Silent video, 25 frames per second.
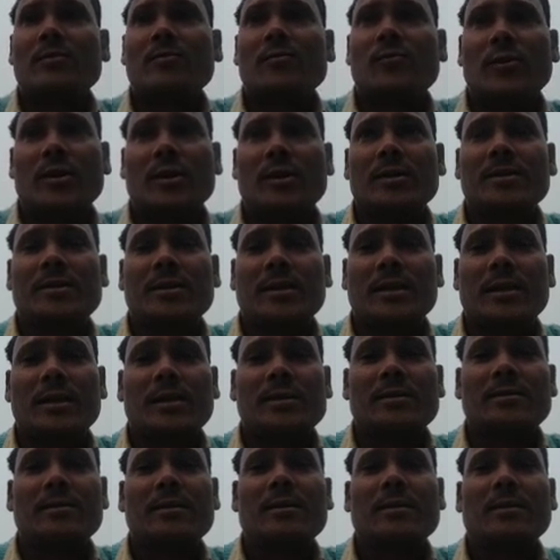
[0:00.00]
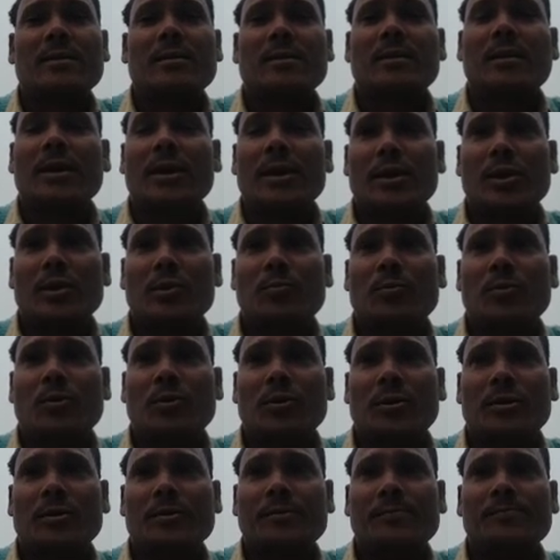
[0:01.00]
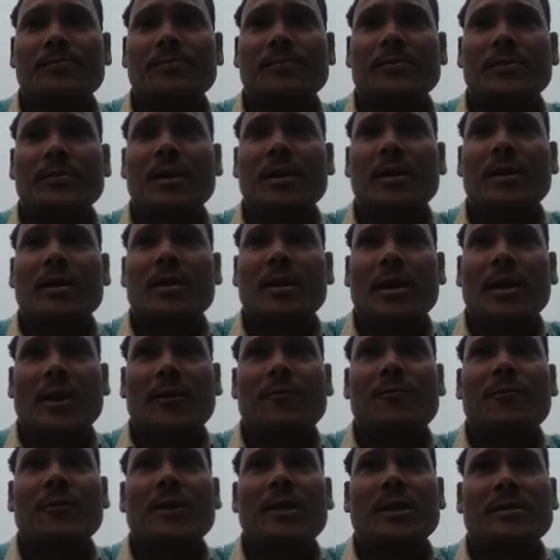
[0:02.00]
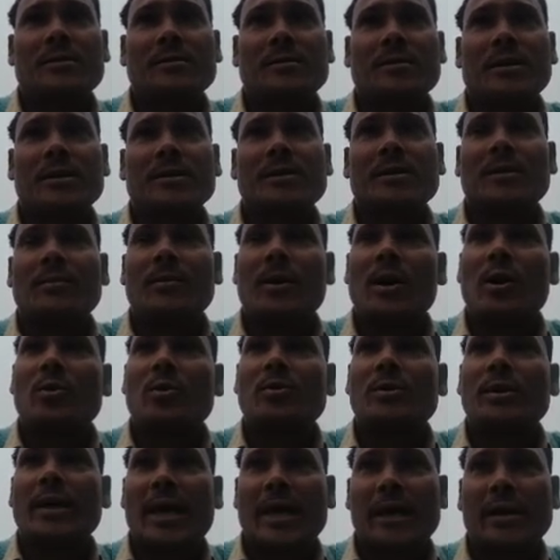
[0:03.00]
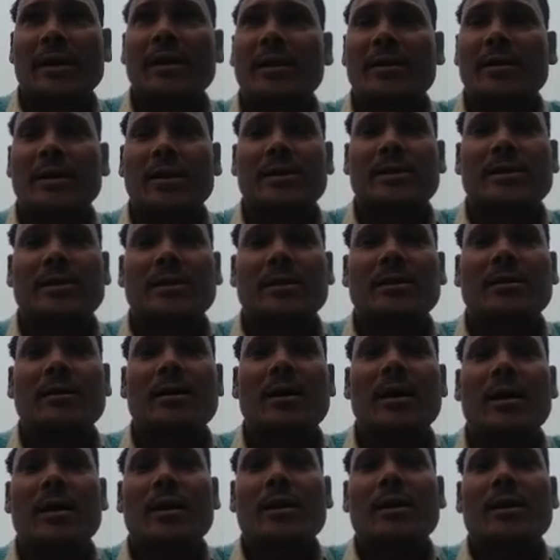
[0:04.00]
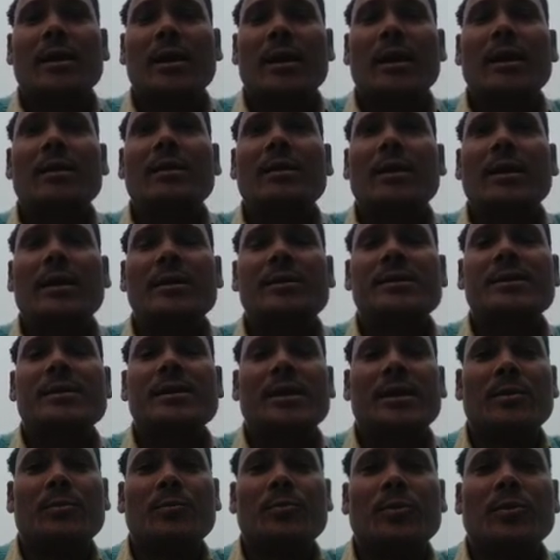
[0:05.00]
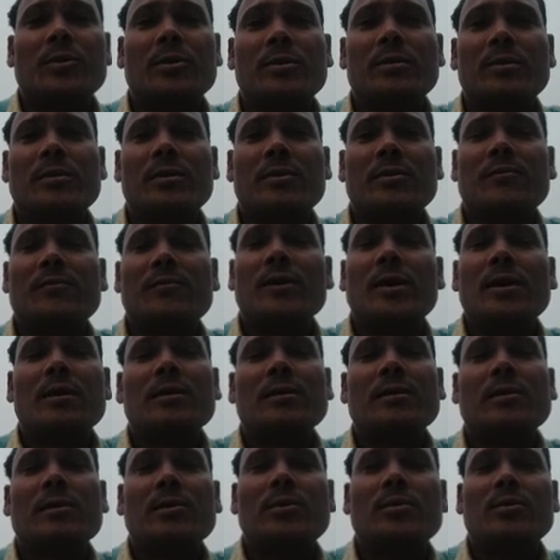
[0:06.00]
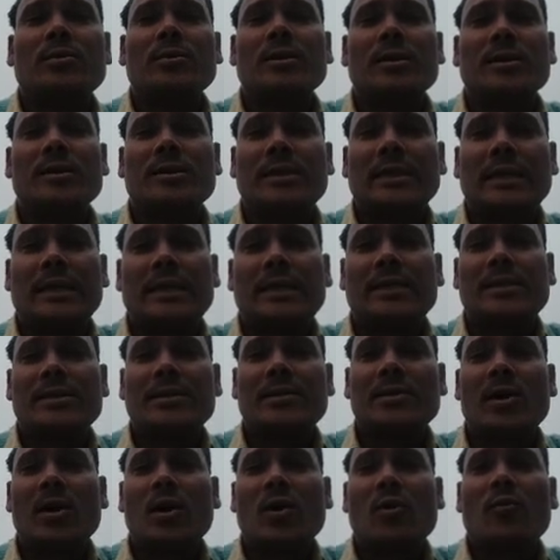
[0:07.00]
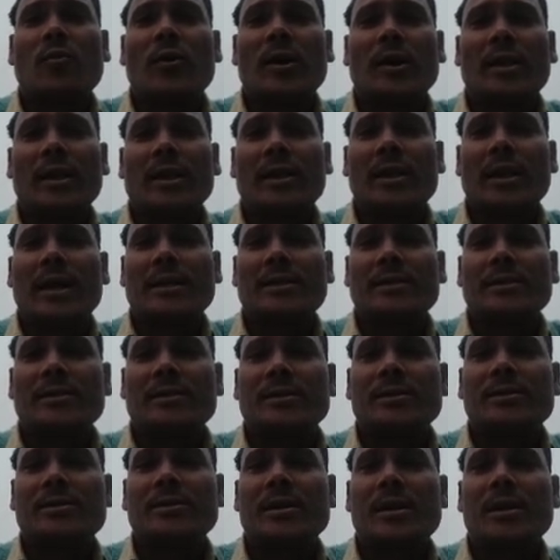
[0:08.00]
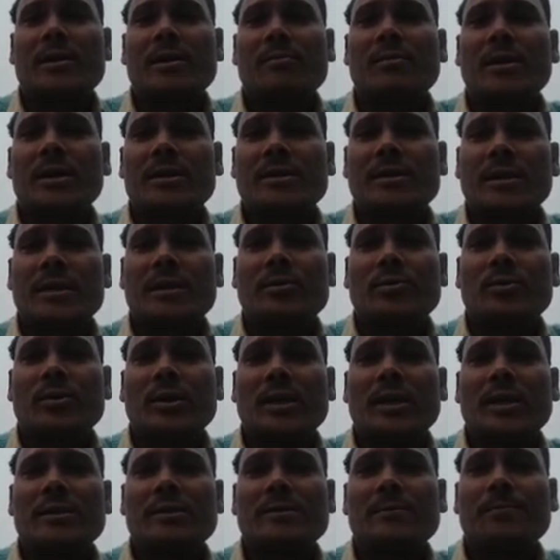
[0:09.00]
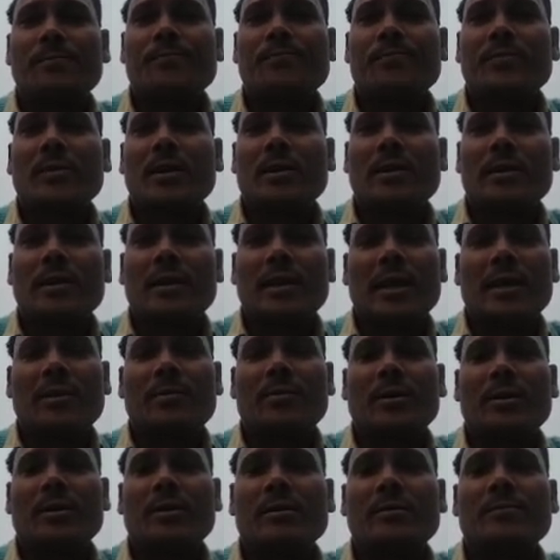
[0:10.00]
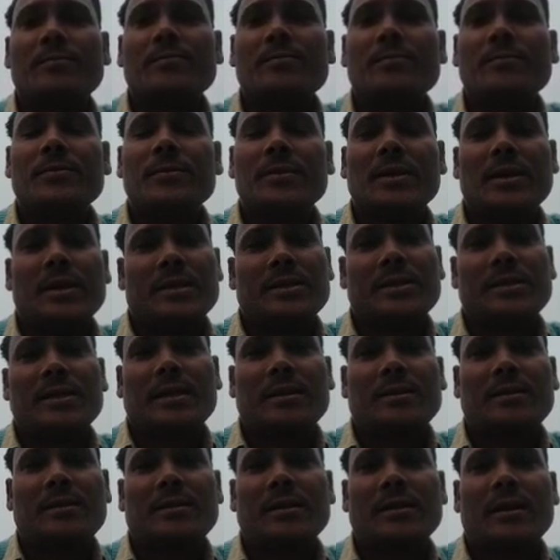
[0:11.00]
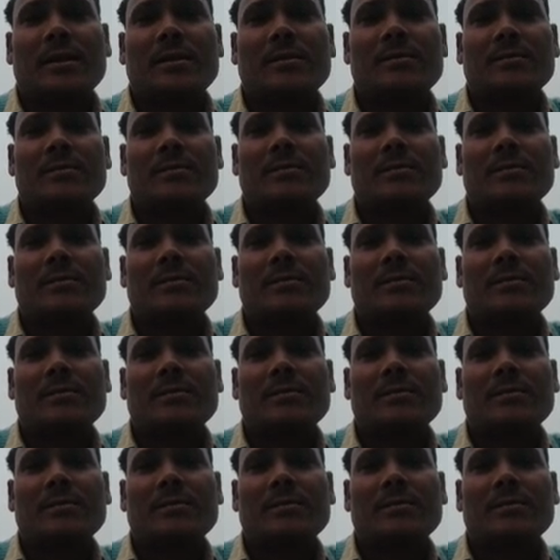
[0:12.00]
First is the input. If we discuss about agriculture, in its input we include the seeds, fertilizers, machineries, labor, etc.